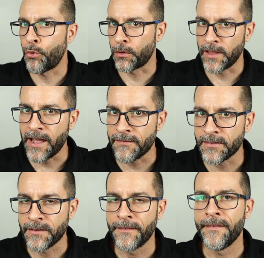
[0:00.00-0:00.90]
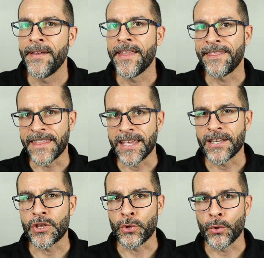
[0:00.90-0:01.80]
more left,
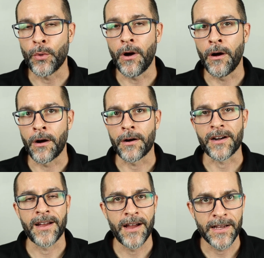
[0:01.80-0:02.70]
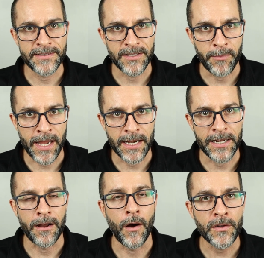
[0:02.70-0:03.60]
then you are
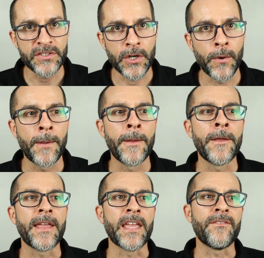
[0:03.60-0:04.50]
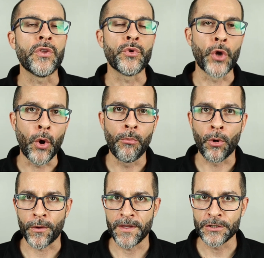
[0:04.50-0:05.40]
constipated. Also, if you go
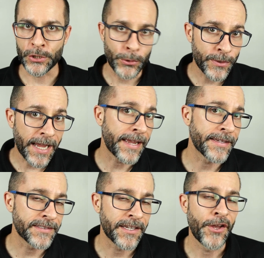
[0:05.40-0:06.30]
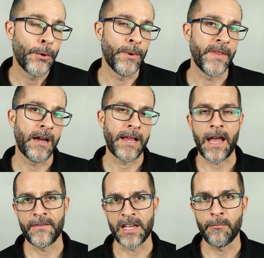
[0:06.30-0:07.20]
more than two days without
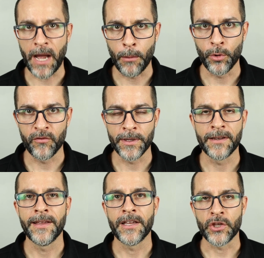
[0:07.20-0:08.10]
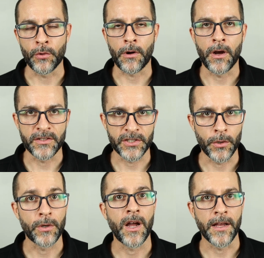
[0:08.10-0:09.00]
having a bowel movement, you are
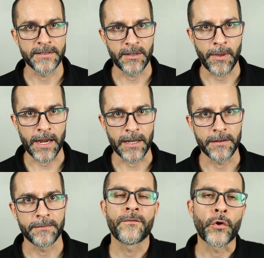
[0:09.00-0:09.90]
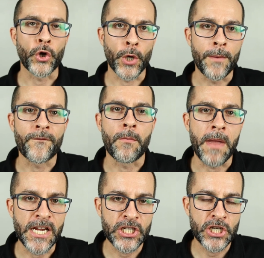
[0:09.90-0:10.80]
also constipated. For your
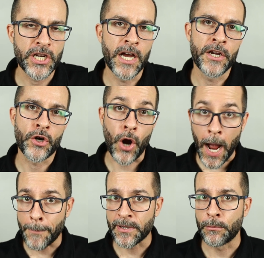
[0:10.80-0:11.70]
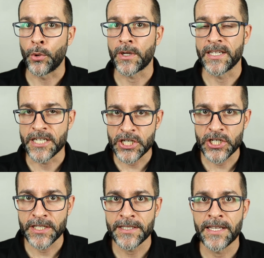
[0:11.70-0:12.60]
information, under optimal
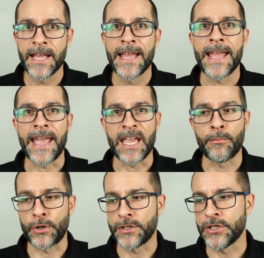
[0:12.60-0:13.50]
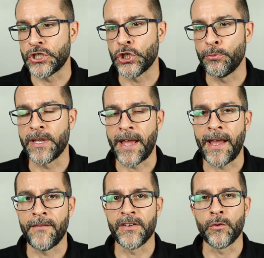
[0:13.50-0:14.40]
conditions, a person should be
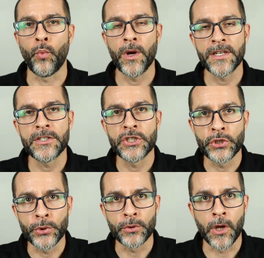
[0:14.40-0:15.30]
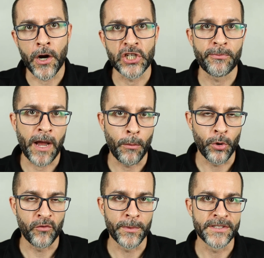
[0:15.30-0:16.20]
having one to two large bowel
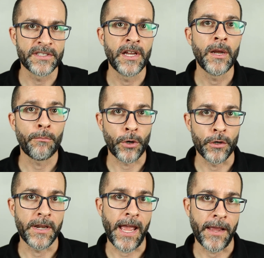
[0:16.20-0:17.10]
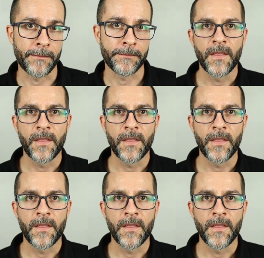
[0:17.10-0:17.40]
movements per day.